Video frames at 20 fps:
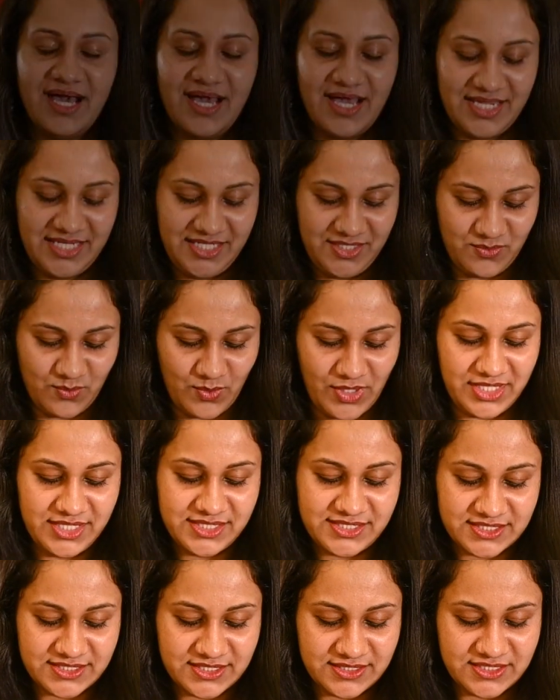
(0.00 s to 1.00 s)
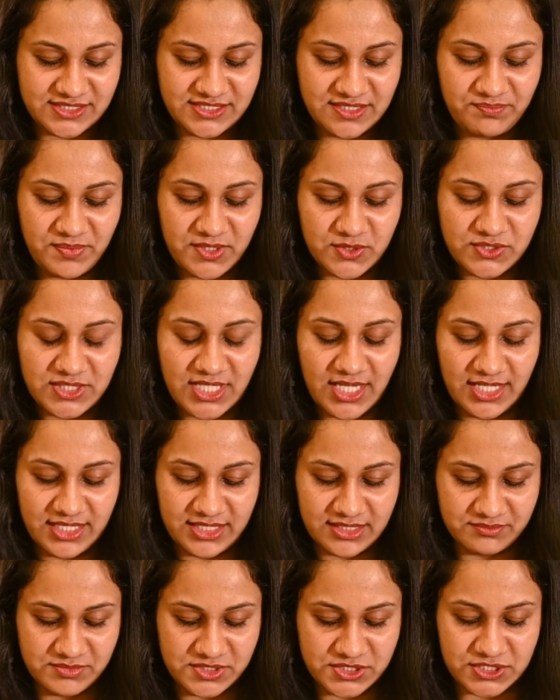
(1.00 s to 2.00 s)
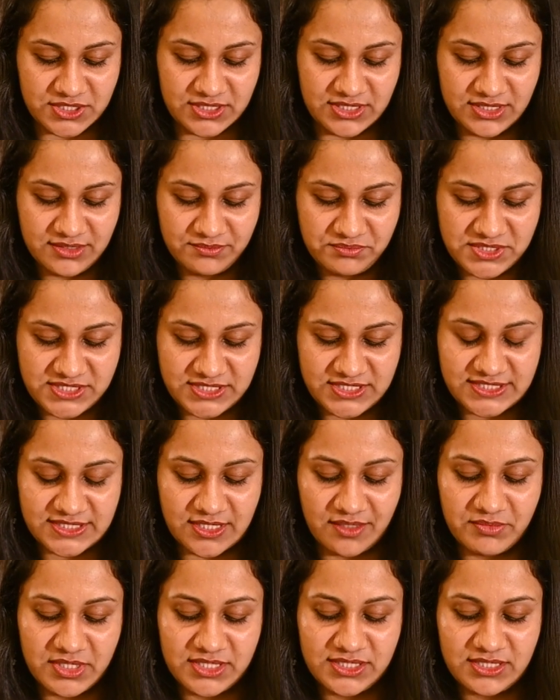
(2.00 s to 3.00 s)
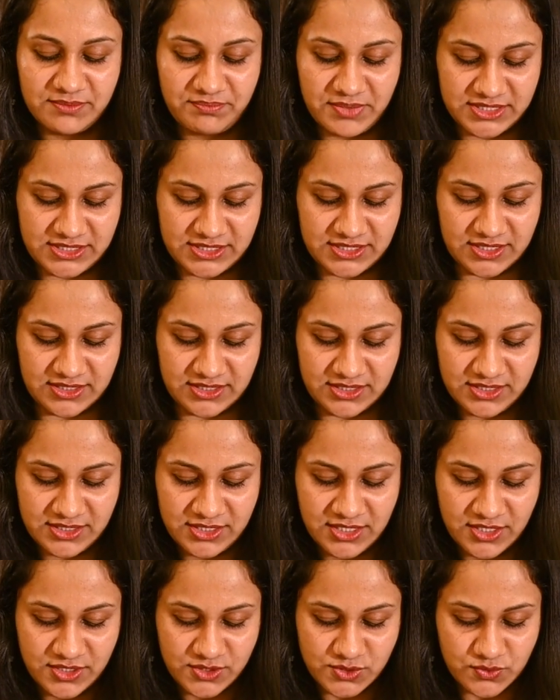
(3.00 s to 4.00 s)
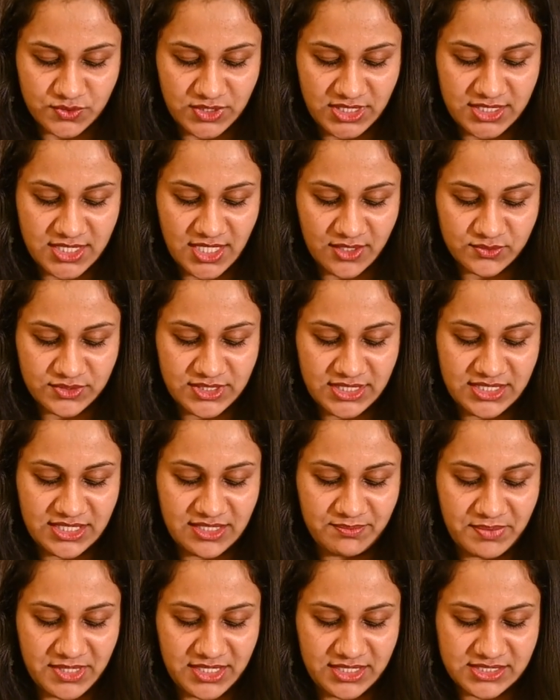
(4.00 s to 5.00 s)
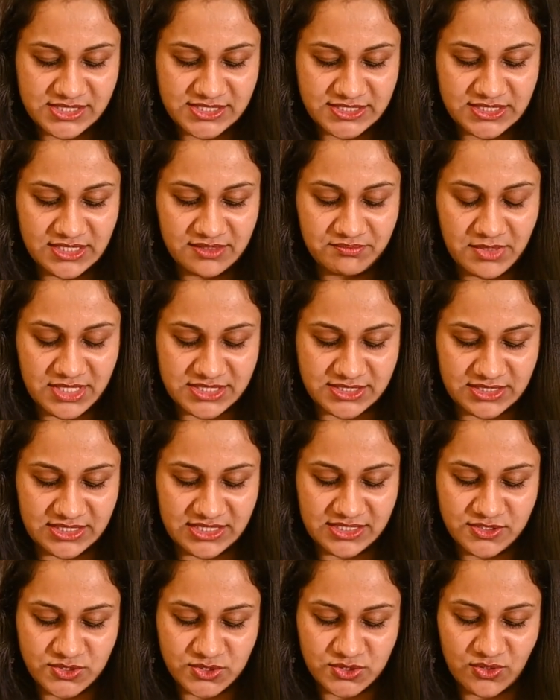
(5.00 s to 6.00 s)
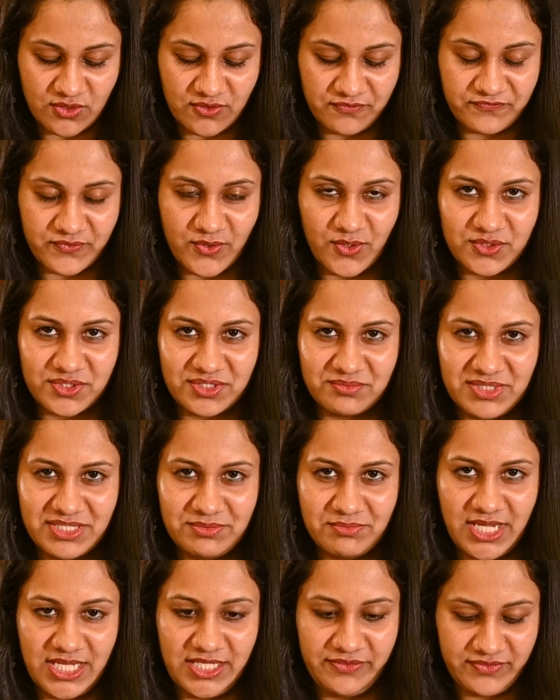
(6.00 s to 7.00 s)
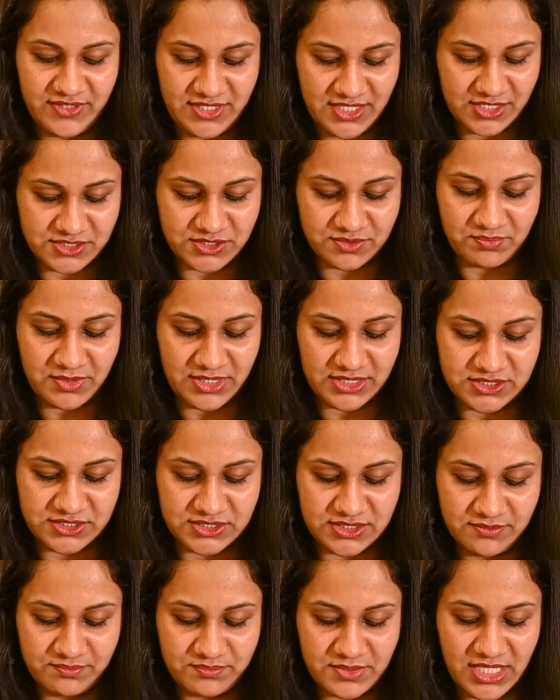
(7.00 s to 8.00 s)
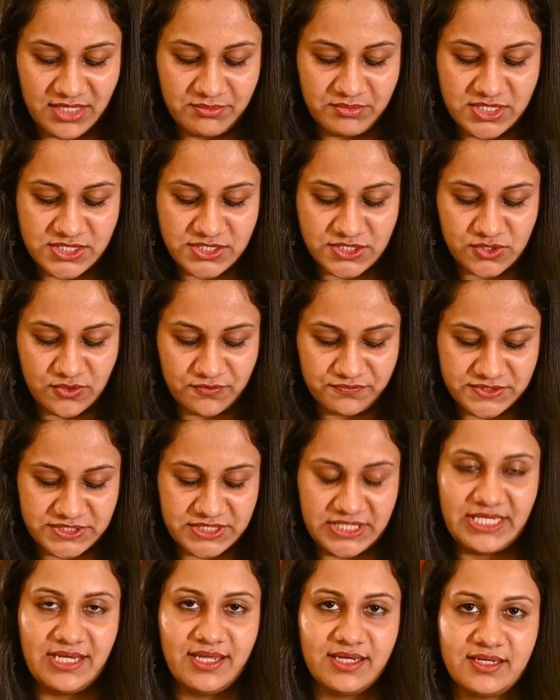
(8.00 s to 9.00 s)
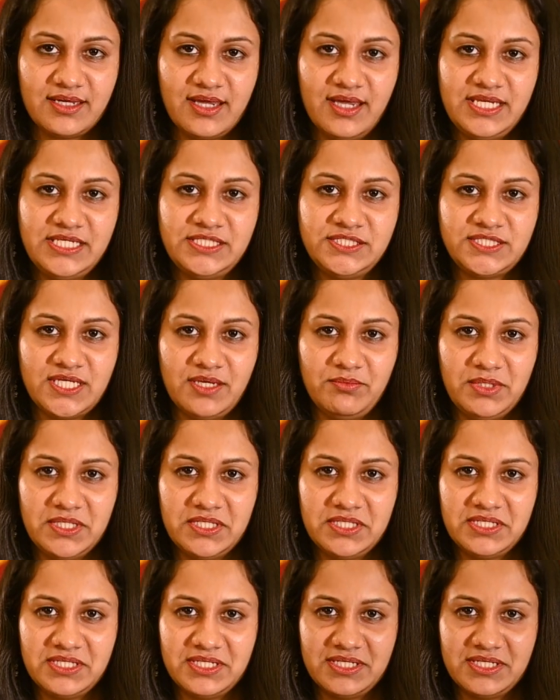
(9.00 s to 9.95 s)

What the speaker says: I invite the Deputy High Commissioner, Mr. Samantha Pathirana, to read out the Independence Day message of Honorable Mahinda Rajapaksha, Prime Minister of Sri Lanka, in Tamil.